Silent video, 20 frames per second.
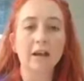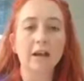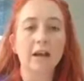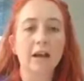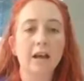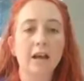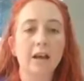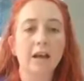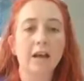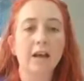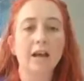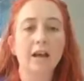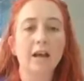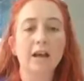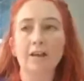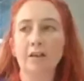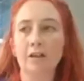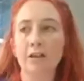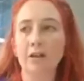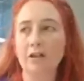and
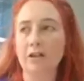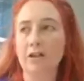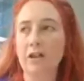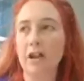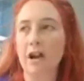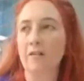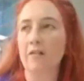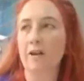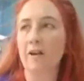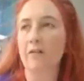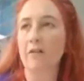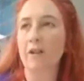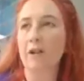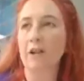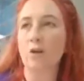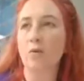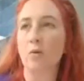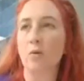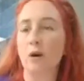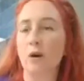there's never a
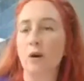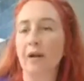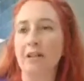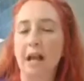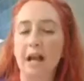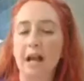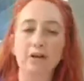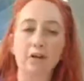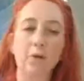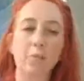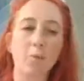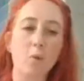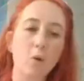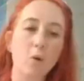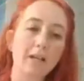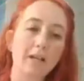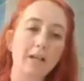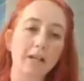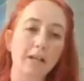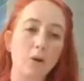video where he's actually
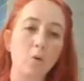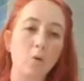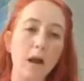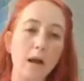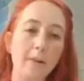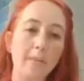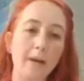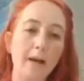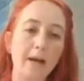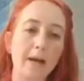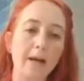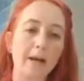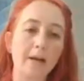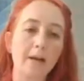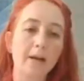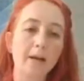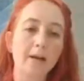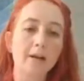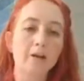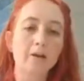pointing a weapon.
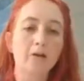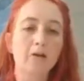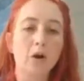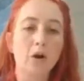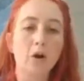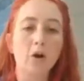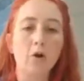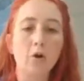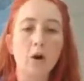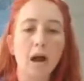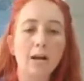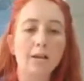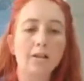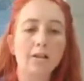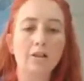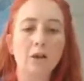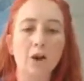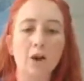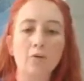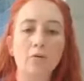So I
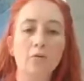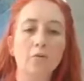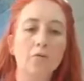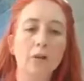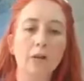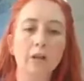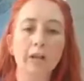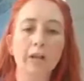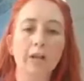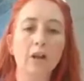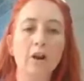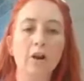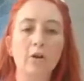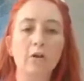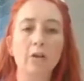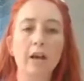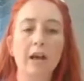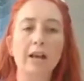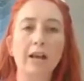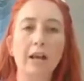don't really know,
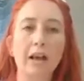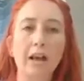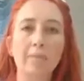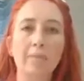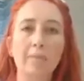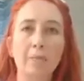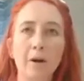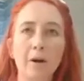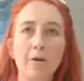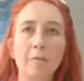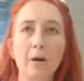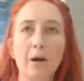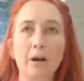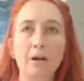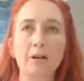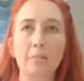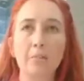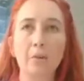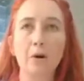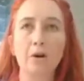like, it pretty
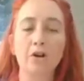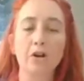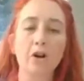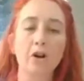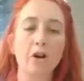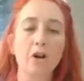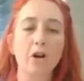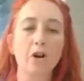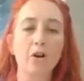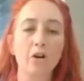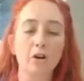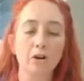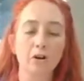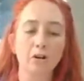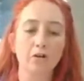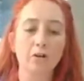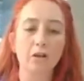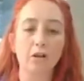much perjured her.